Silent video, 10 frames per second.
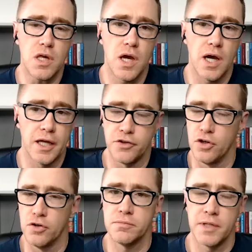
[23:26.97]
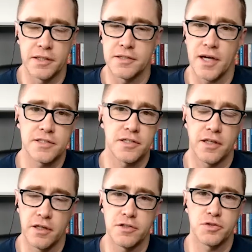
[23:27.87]
until it decides to
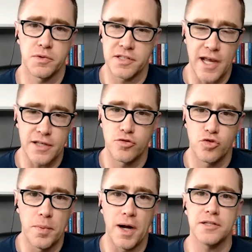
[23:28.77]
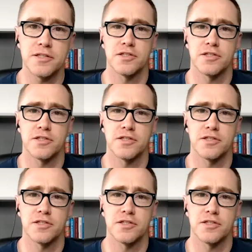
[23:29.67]
kill us with assassin robots.